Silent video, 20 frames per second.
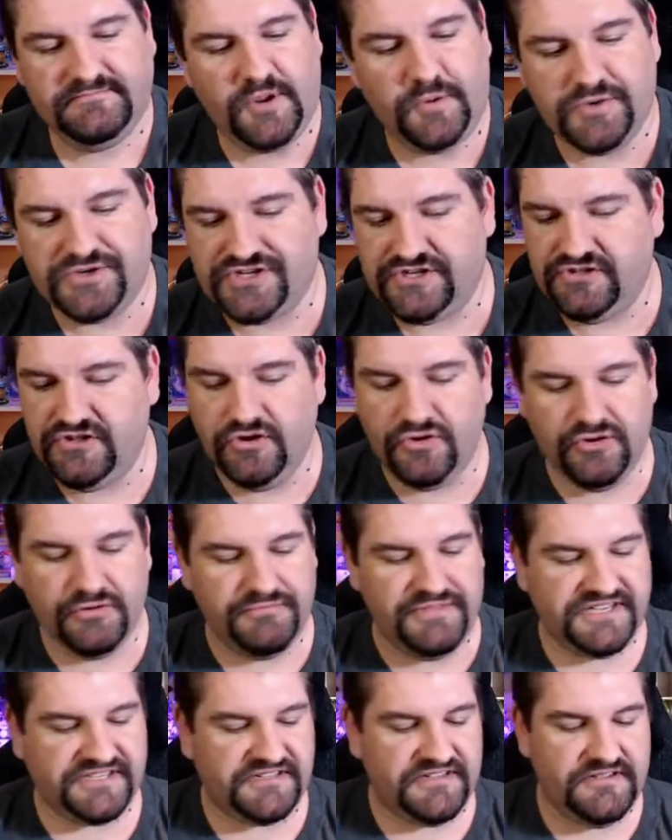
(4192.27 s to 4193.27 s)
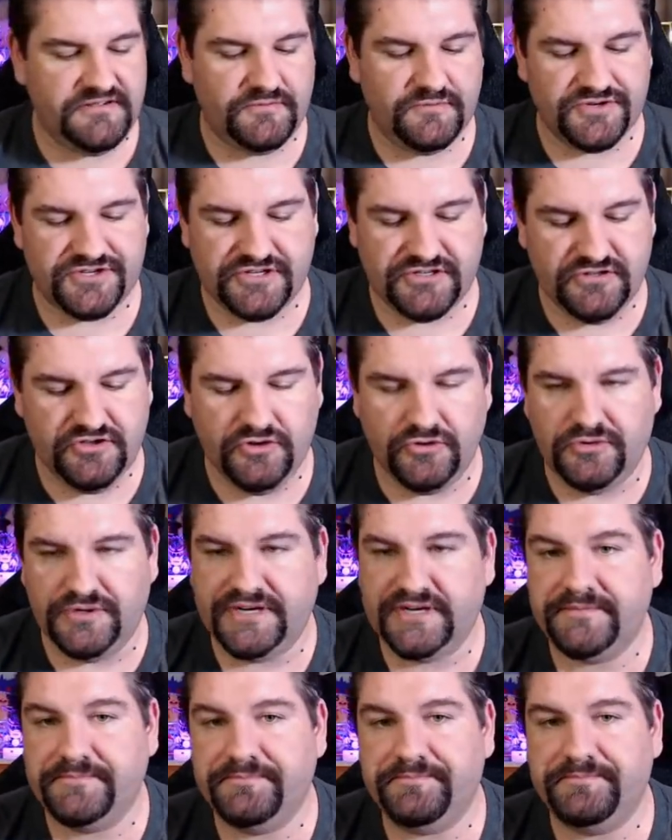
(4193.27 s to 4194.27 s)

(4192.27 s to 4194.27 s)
what you doing, Misty? What you doing?